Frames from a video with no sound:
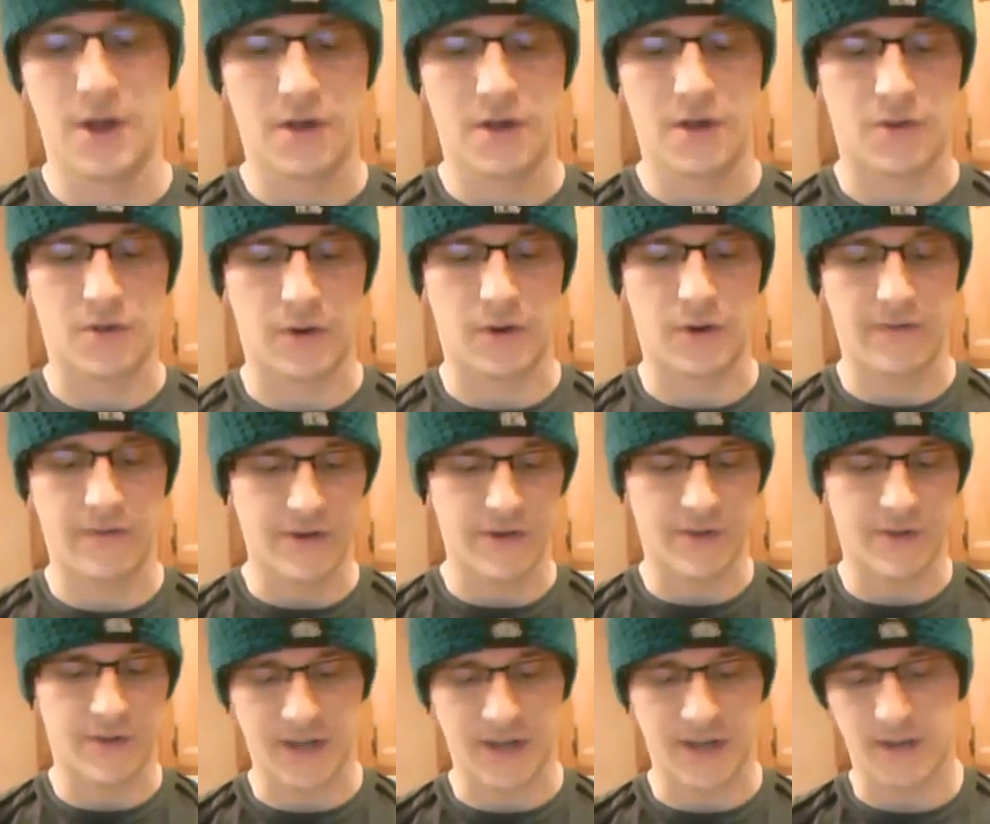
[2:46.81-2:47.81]
So whatever
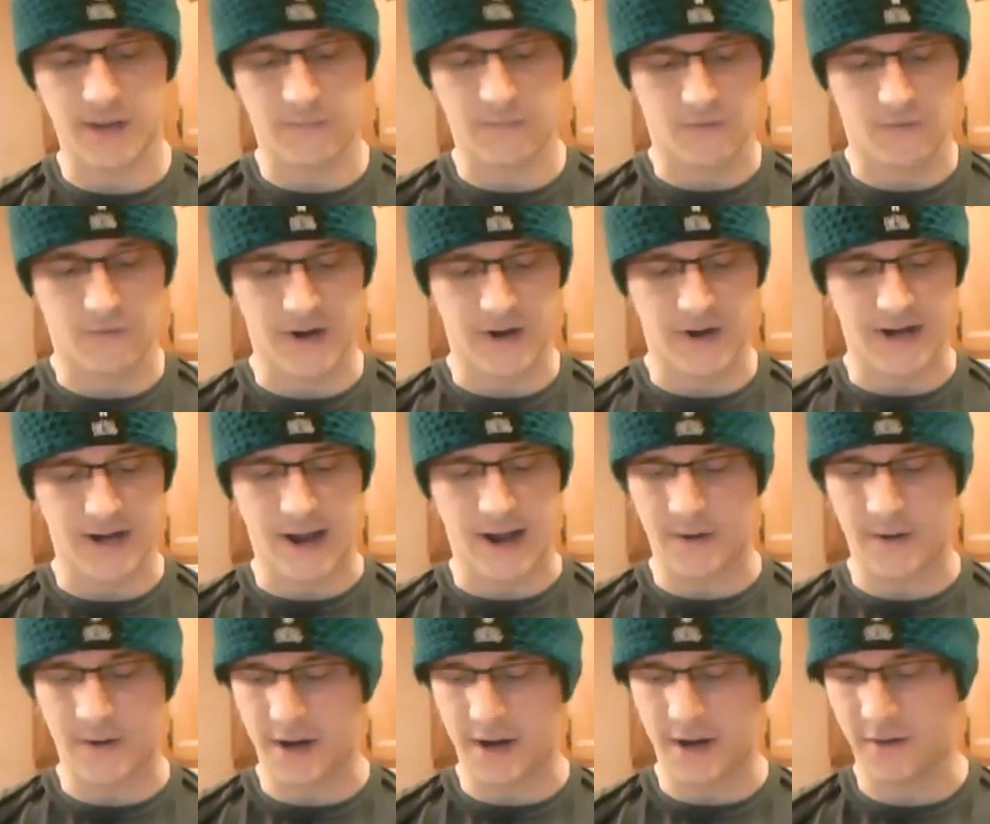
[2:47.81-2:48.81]
you see written
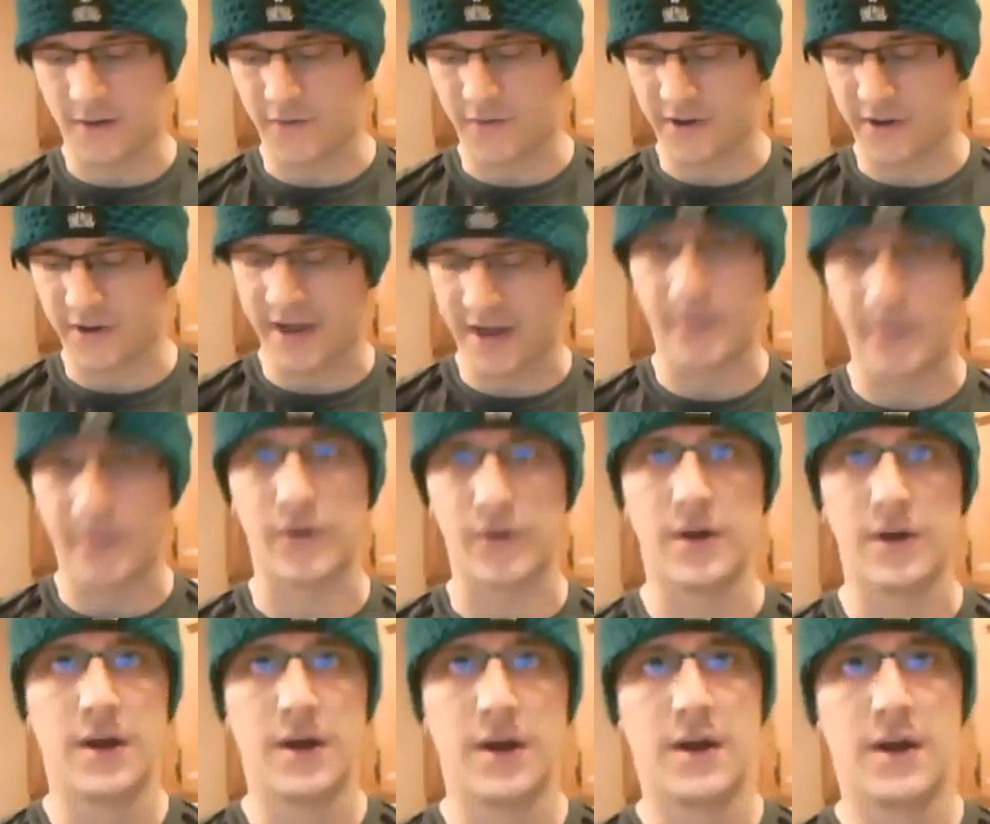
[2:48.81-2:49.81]
down here, for example,